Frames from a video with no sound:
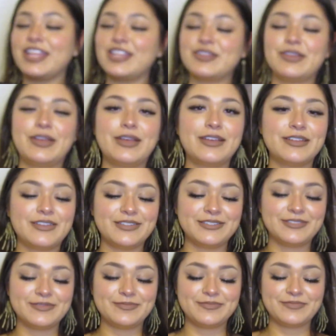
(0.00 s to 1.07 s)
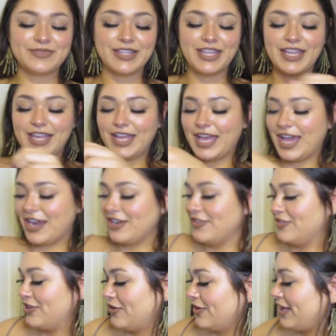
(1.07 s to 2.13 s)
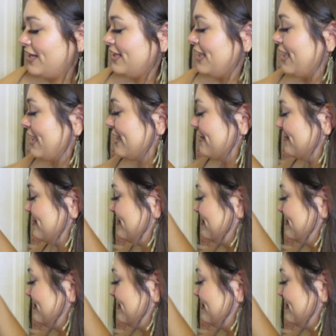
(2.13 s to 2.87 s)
I don't even know how to like,